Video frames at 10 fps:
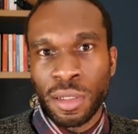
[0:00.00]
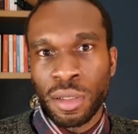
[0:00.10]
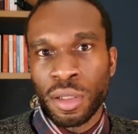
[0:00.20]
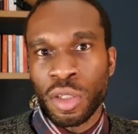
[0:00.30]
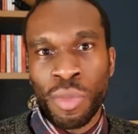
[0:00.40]

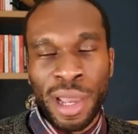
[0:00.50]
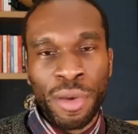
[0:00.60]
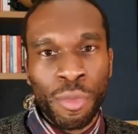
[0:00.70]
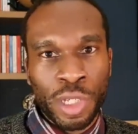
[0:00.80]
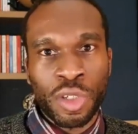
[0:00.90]
you might
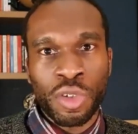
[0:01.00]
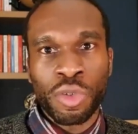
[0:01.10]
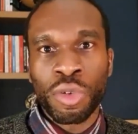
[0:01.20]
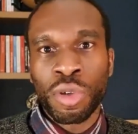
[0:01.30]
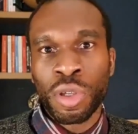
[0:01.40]
wish
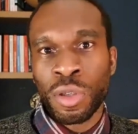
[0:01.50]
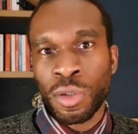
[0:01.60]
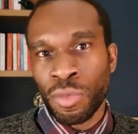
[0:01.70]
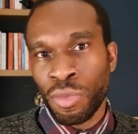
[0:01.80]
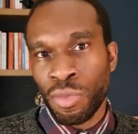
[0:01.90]
to
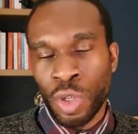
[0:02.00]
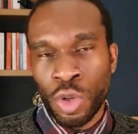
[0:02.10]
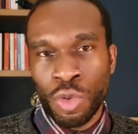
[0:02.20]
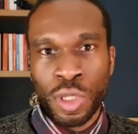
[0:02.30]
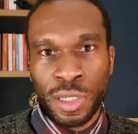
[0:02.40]

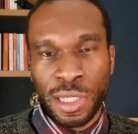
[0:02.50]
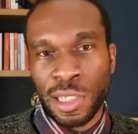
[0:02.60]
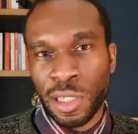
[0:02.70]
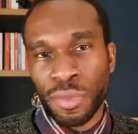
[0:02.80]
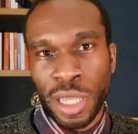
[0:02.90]
use
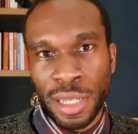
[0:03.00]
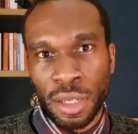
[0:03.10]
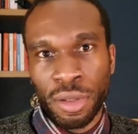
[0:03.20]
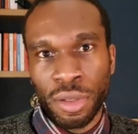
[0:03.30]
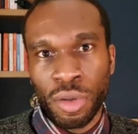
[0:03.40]
sensitive
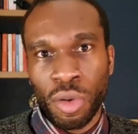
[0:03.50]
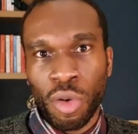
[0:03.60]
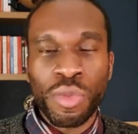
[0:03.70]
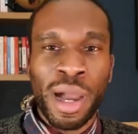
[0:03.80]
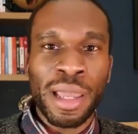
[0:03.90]
data, or
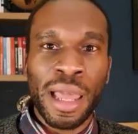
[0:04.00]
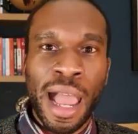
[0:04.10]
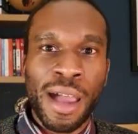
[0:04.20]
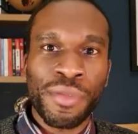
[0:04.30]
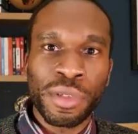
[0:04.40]
you might
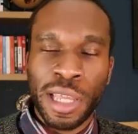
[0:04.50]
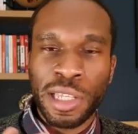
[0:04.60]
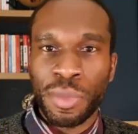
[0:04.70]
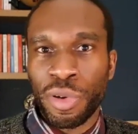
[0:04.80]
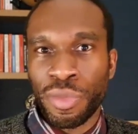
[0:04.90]
have
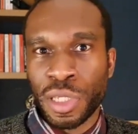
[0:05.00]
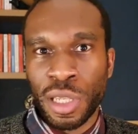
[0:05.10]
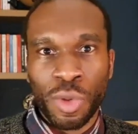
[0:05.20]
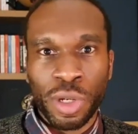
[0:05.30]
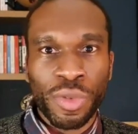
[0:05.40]
data privacy
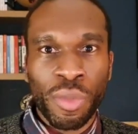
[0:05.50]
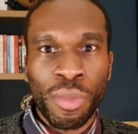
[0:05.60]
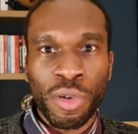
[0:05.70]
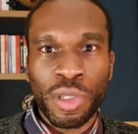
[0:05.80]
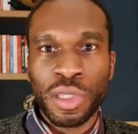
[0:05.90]
as one of your
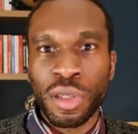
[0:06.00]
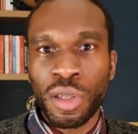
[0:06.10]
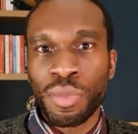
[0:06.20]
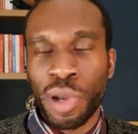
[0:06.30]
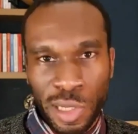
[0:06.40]
most
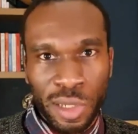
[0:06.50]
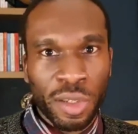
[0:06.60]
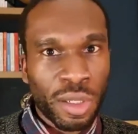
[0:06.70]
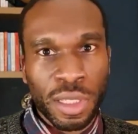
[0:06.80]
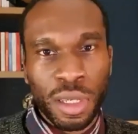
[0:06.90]

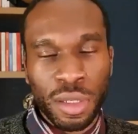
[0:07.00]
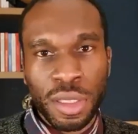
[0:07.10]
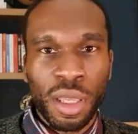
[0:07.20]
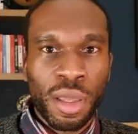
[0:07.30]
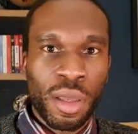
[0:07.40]
pertinent
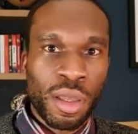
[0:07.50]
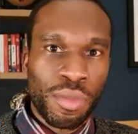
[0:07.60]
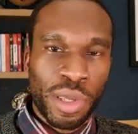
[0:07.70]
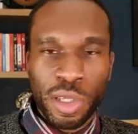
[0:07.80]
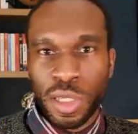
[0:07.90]
concerns.
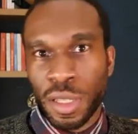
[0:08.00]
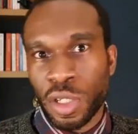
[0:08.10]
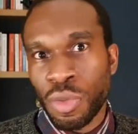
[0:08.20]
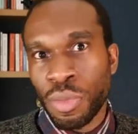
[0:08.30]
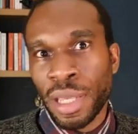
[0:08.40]
Because of
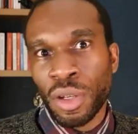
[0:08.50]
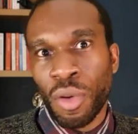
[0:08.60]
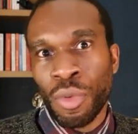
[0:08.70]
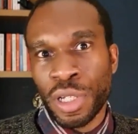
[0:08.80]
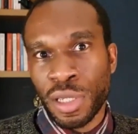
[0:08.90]
this, you may not
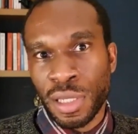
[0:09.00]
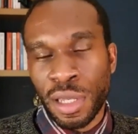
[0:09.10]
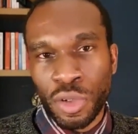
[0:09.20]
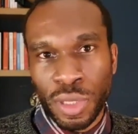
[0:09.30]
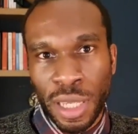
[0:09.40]
wish to
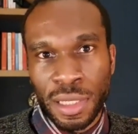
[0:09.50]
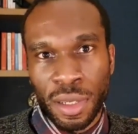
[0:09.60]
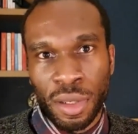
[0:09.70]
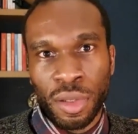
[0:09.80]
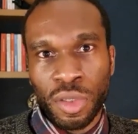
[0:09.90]
send your
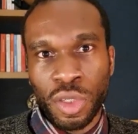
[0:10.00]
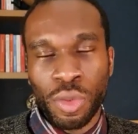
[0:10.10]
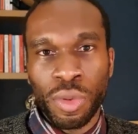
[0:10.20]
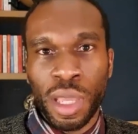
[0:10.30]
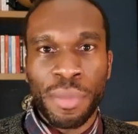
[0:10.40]
data
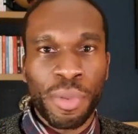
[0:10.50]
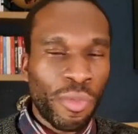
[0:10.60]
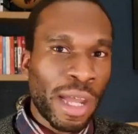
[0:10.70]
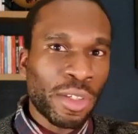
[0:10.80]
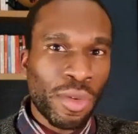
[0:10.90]
to a
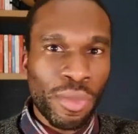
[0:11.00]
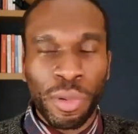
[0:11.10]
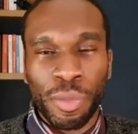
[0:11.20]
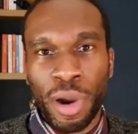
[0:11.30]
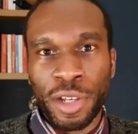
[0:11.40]
provider of a
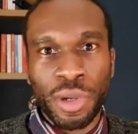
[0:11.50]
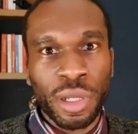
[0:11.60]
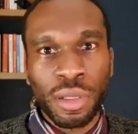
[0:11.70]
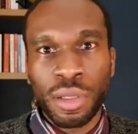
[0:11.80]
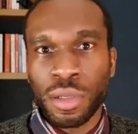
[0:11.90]

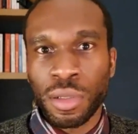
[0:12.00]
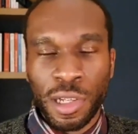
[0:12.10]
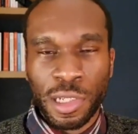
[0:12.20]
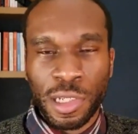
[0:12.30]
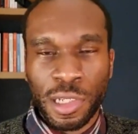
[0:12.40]
proprietary large
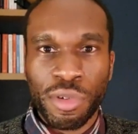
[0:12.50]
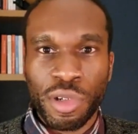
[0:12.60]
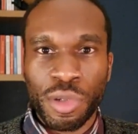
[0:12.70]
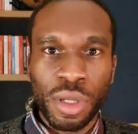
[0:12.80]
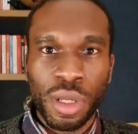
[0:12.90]
language model.
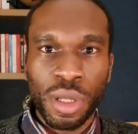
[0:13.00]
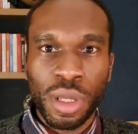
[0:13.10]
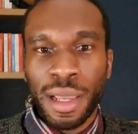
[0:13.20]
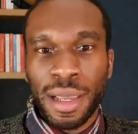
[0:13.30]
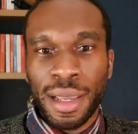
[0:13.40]
And
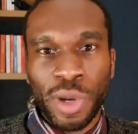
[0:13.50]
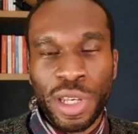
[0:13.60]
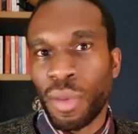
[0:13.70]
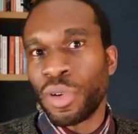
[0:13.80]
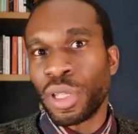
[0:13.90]
that's when you would
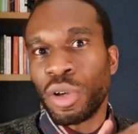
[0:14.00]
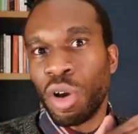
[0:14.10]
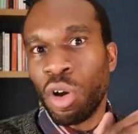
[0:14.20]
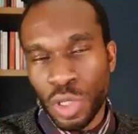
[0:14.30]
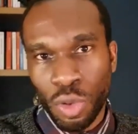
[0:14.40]
opt for the
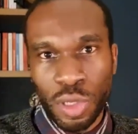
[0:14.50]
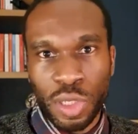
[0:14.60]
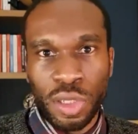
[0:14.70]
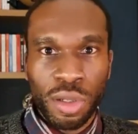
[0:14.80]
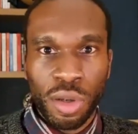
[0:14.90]
open
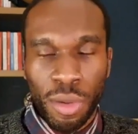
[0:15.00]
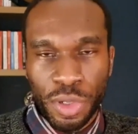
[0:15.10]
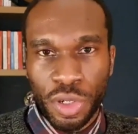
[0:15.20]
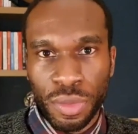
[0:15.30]
source option.